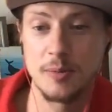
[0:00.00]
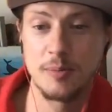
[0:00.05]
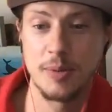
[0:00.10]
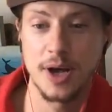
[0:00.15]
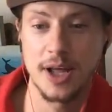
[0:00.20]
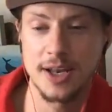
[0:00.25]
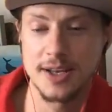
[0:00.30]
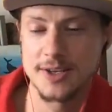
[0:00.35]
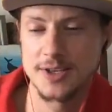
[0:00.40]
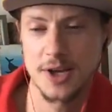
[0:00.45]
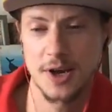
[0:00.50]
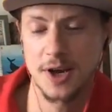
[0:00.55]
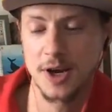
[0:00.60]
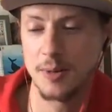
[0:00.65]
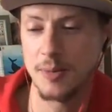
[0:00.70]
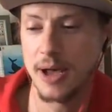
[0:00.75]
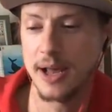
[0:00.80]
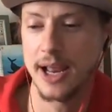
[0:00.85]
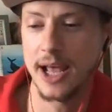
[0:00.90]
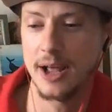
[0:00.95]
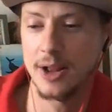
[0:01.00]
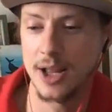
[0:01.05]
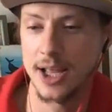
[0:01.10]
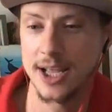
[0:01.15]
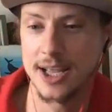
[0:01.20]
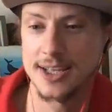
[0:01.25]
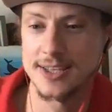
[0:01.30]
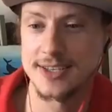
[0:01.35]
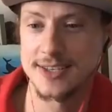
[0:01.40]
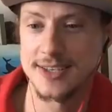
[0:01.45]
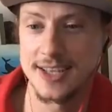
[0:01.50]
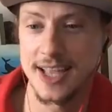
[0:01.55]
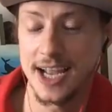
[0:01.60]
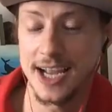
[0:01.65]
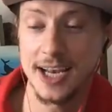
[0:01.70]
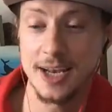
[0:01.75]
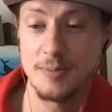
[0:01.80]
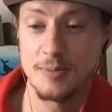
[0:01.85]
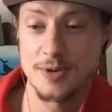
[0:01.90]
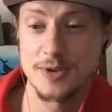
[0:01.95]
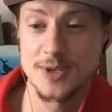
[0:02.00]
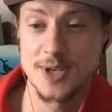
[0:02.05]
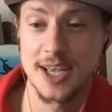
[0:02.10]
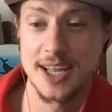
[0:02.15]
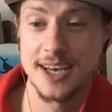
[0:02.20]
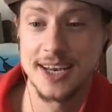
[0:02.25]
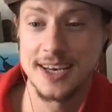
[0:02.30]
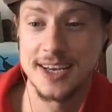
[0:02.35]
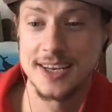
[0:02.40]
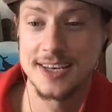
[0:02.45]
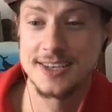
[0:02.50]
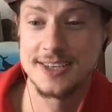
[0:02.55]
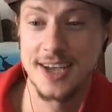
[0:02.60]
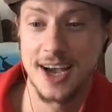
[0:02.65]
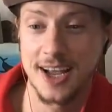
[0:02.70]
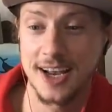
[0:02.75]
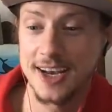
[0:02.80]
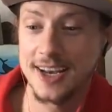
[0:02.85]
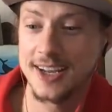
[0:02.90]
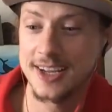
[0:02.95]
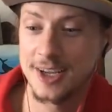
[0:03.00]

but talking about how like it's 90% done,